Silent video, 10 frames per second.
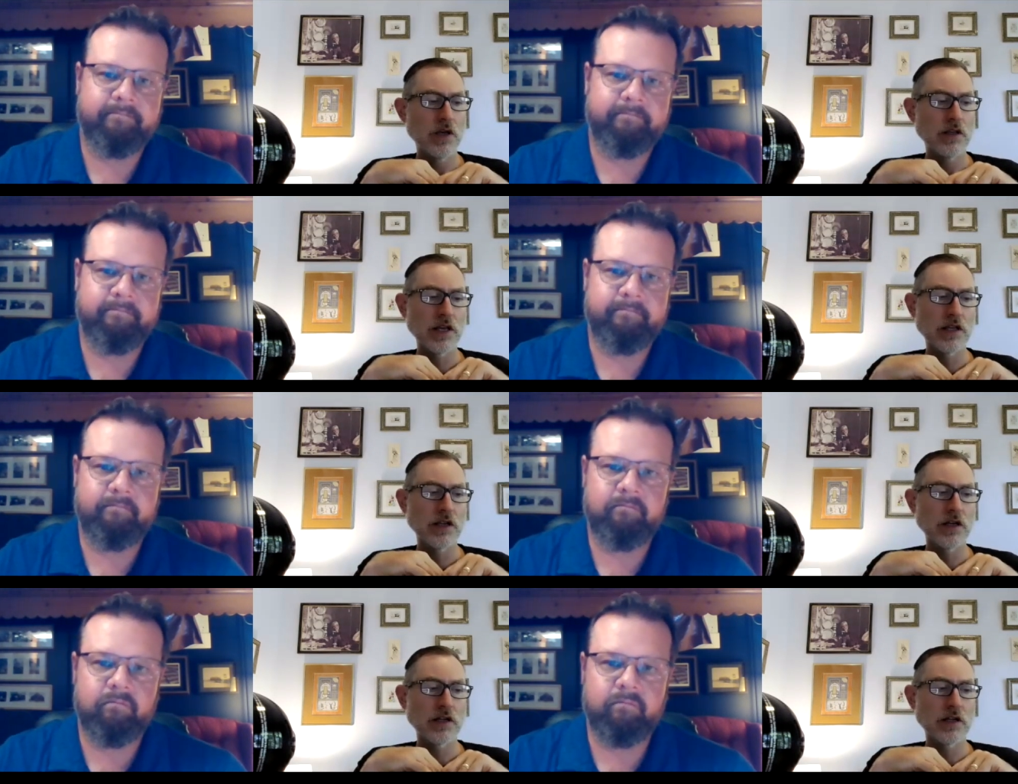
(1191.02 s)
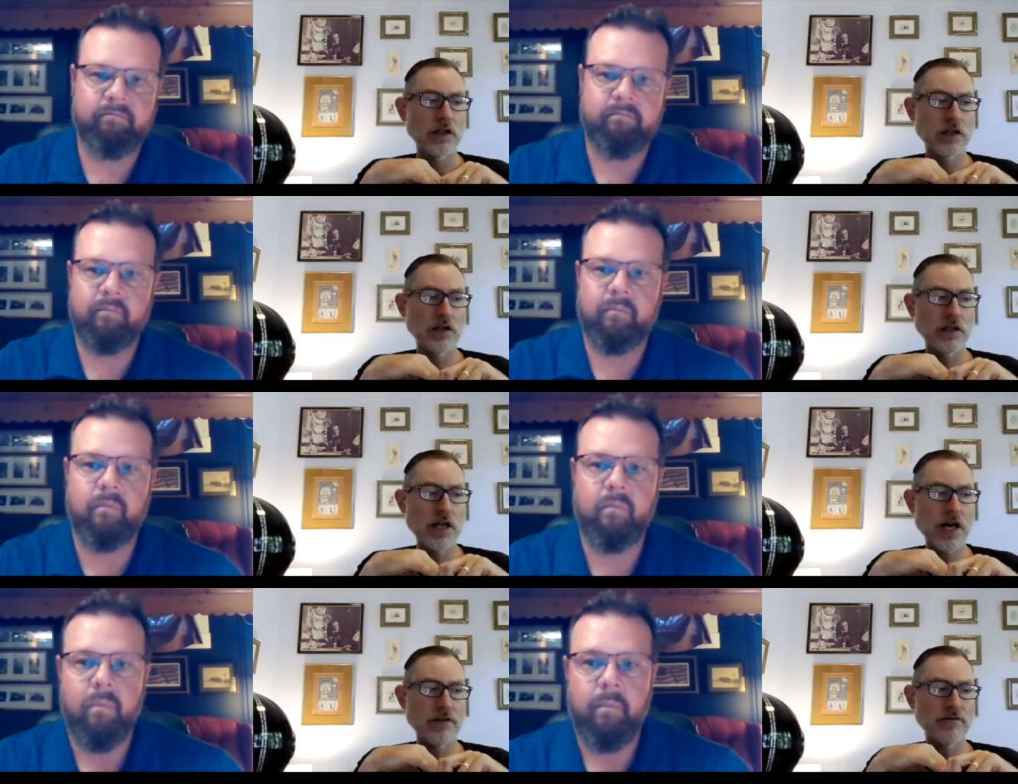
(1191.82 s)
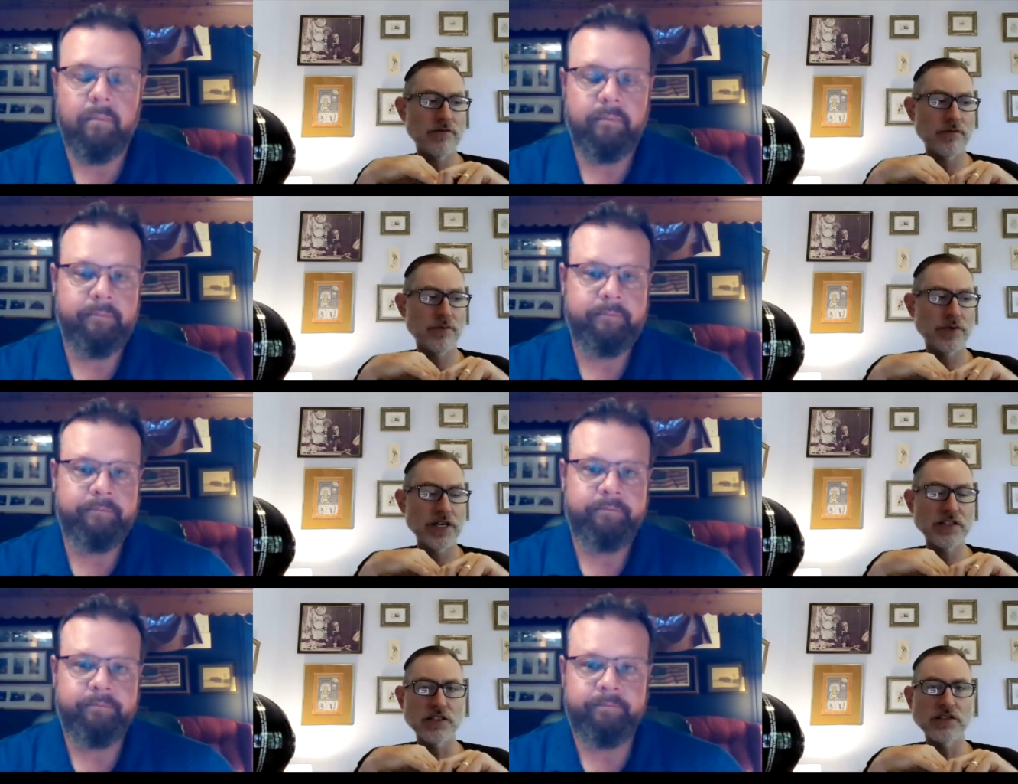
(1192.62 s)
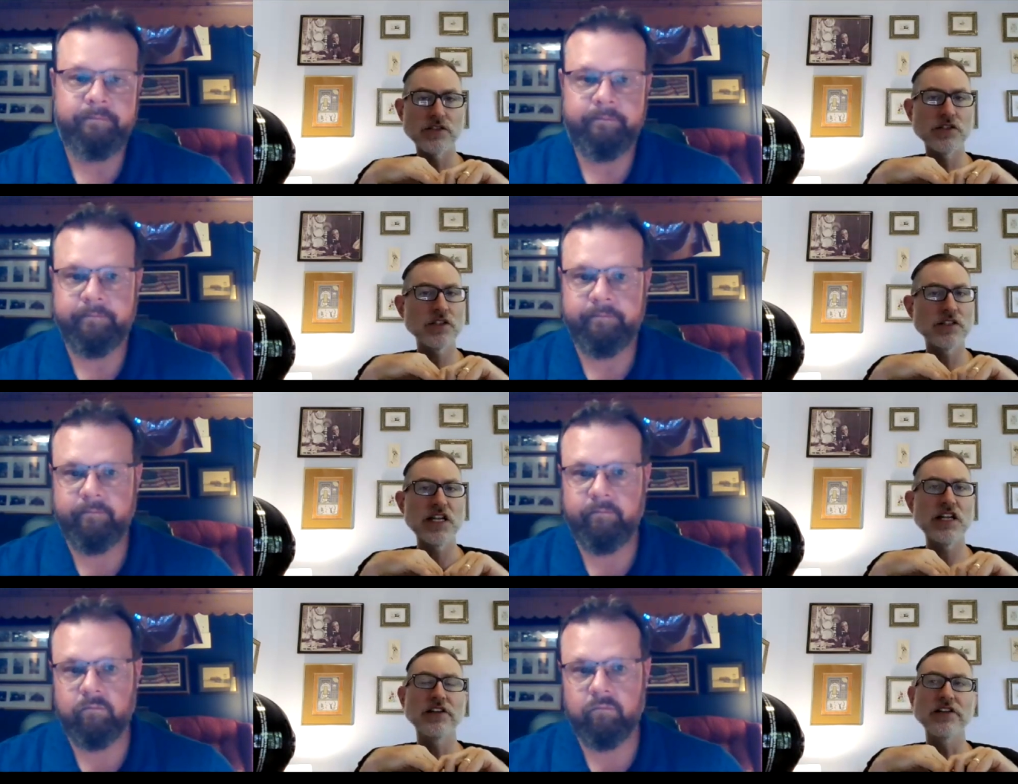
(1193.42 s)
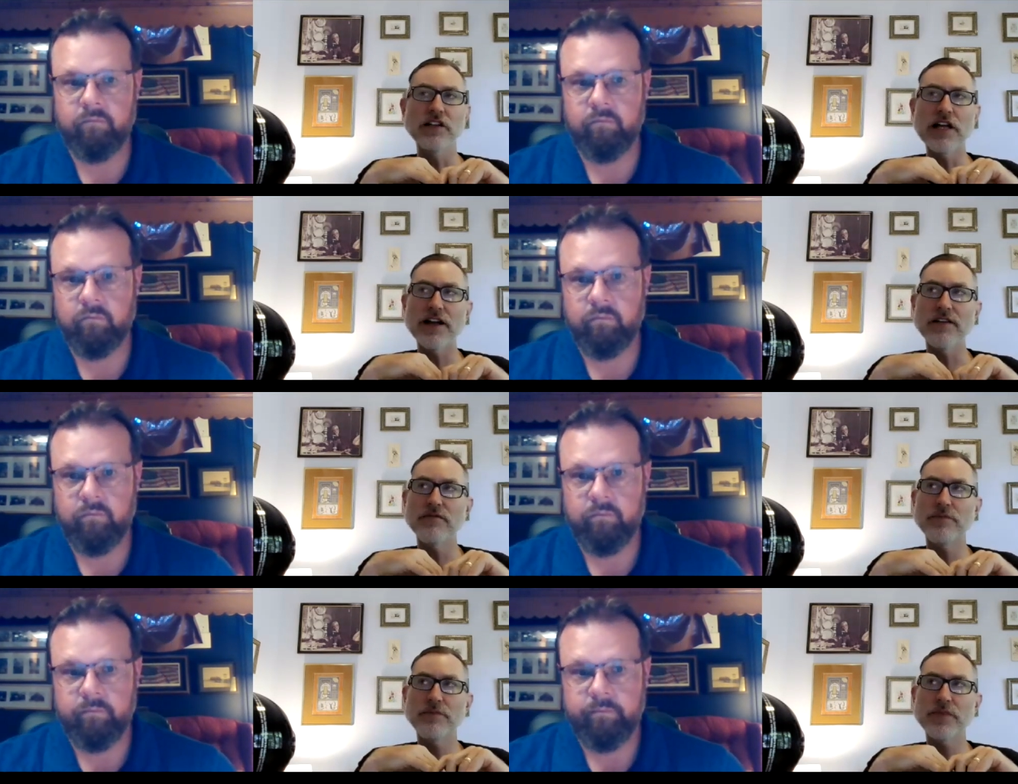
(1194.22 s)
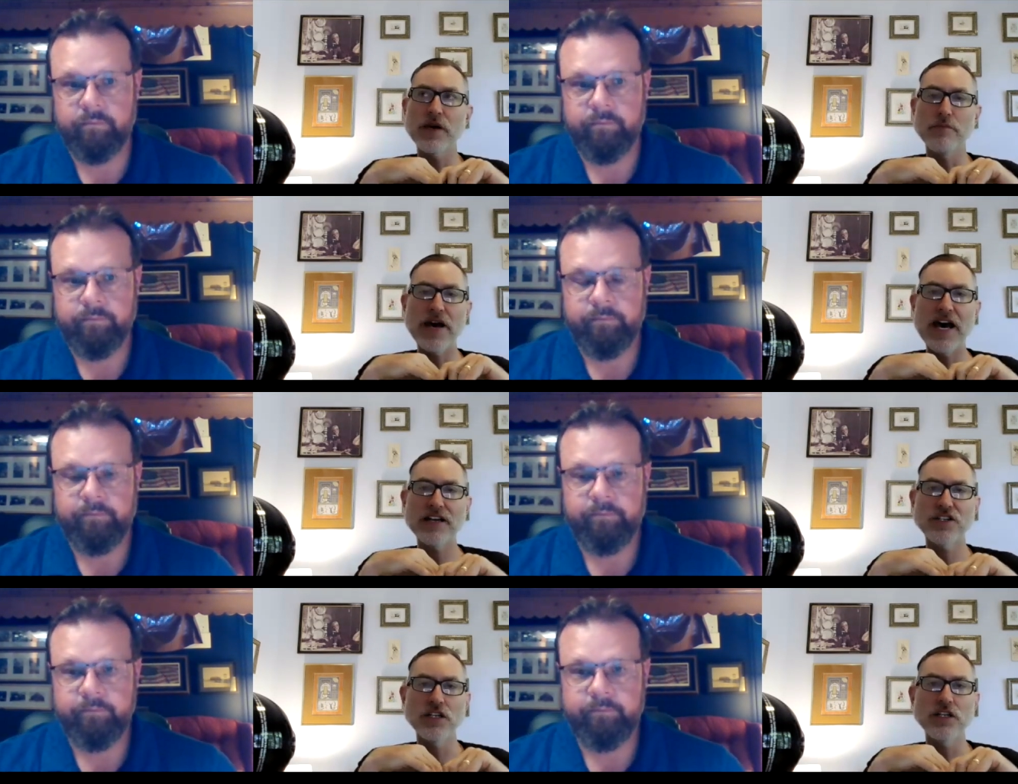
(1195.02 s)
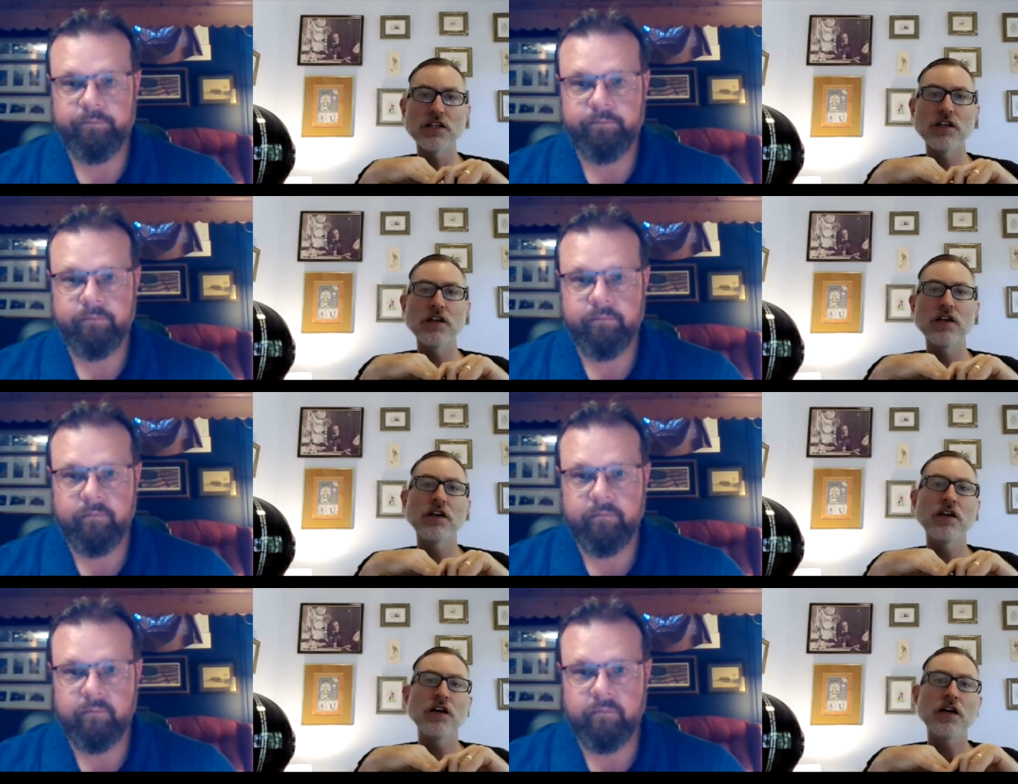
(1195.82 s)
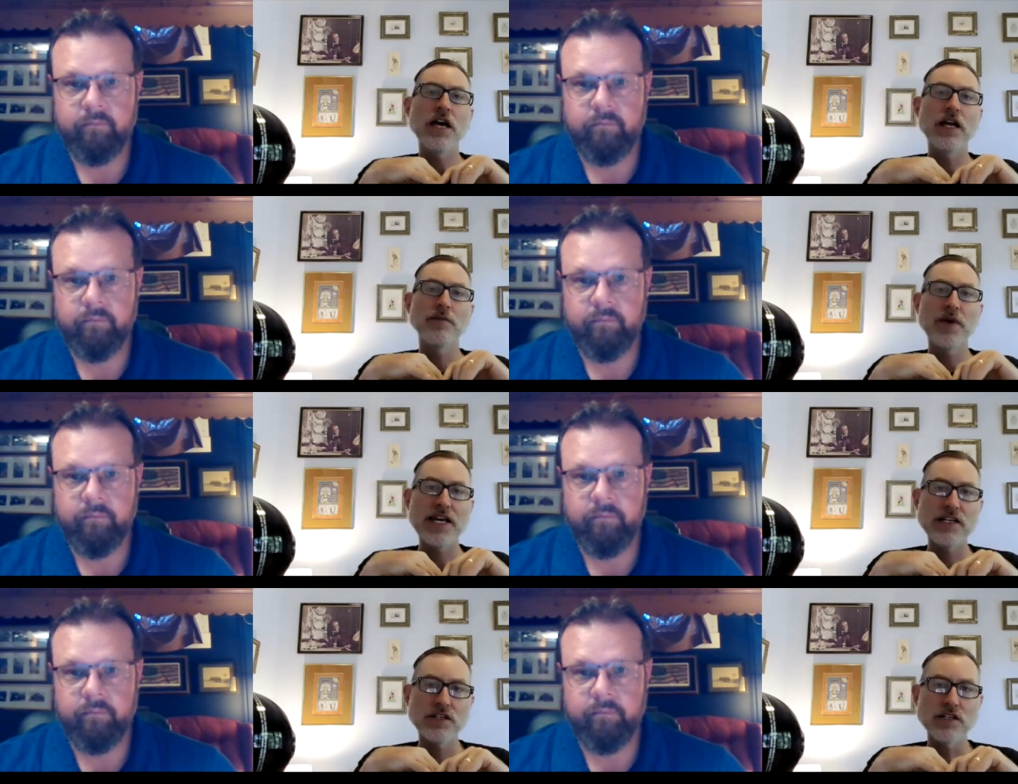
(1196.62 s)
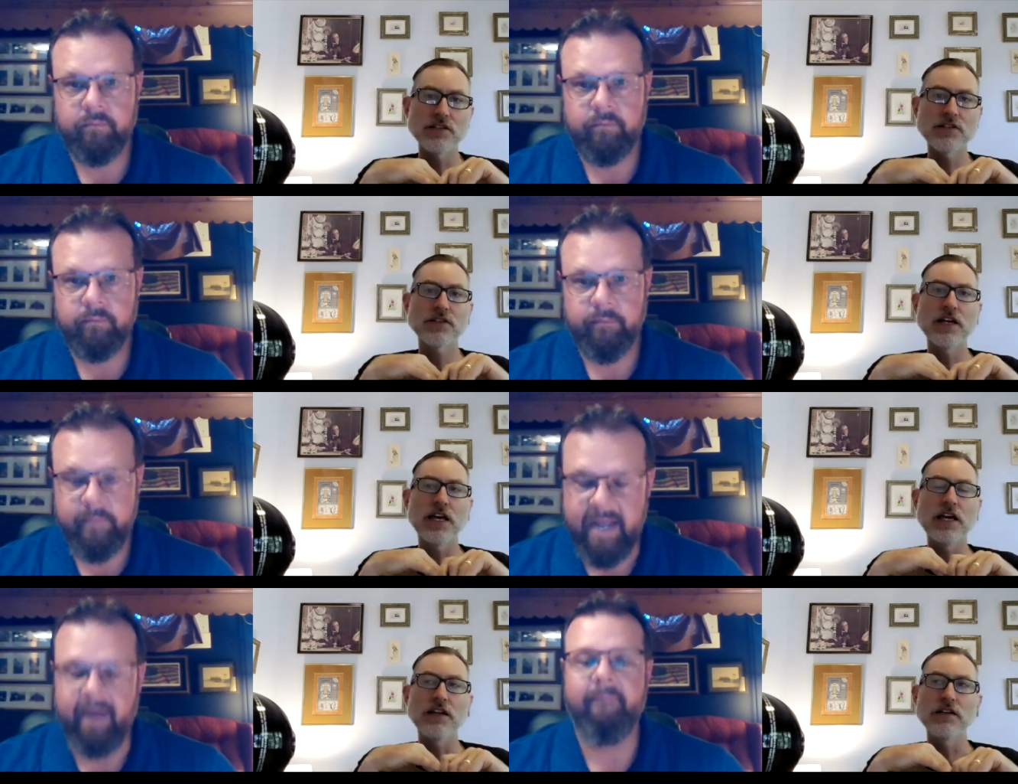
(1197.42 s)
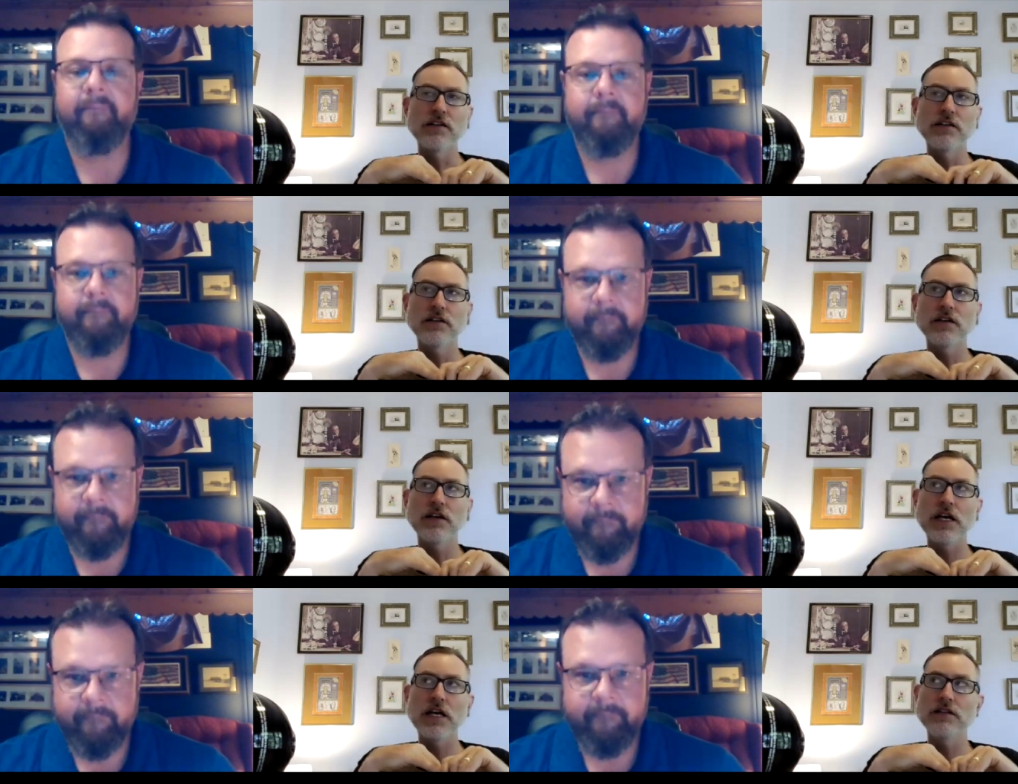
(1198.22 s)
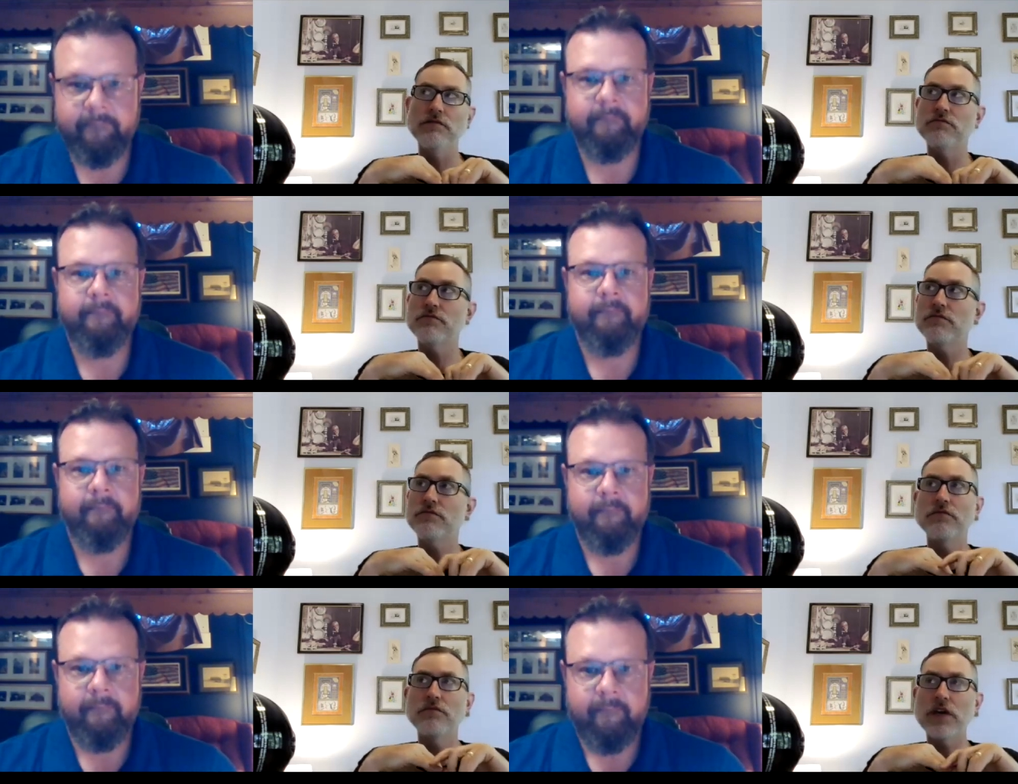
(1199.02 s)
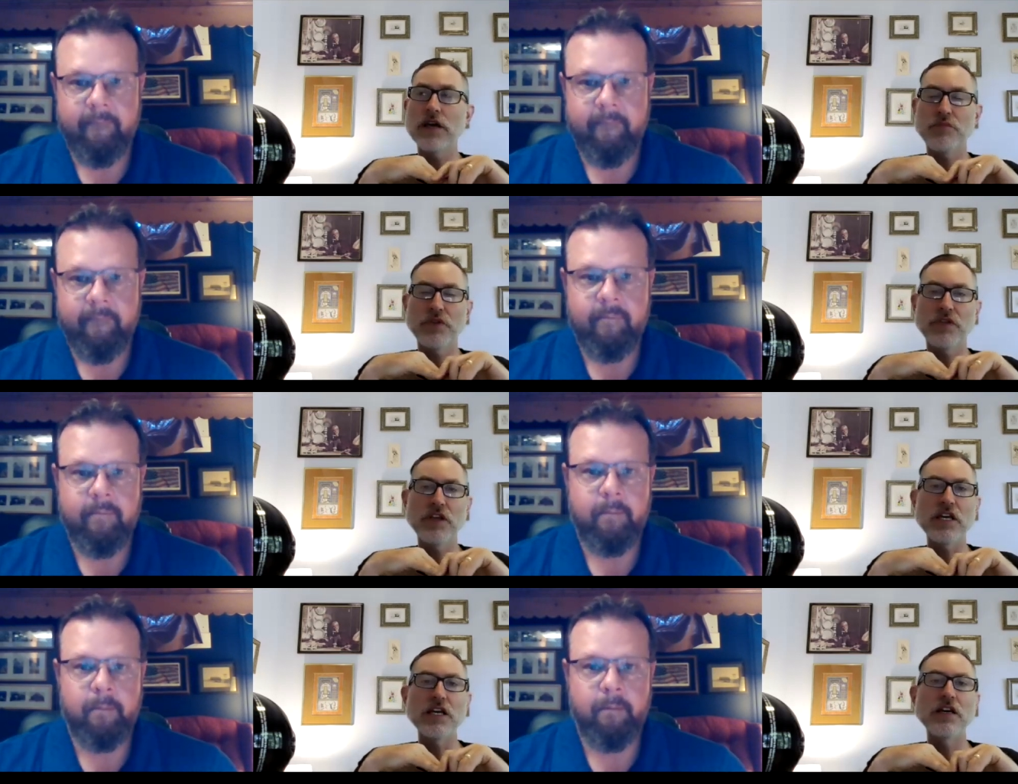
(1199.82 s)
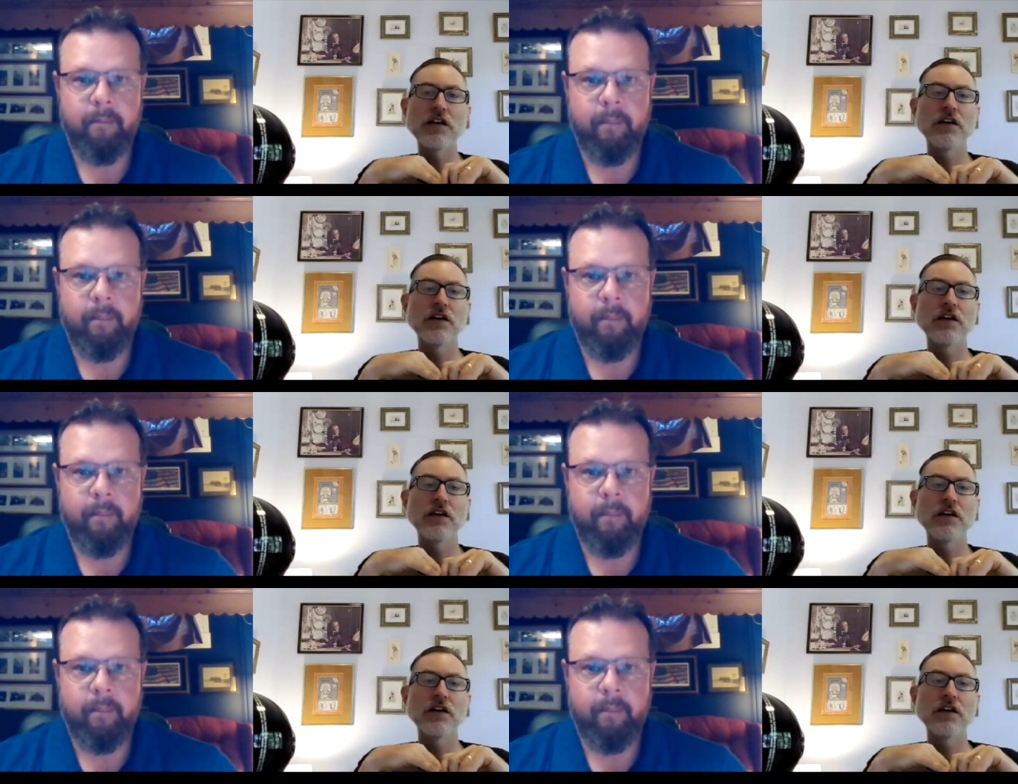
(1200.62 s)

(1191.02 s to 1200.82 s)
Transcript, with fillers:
Speaker 1: that a lot of places just needed a lot of compassion and patience yeah. and, and empathy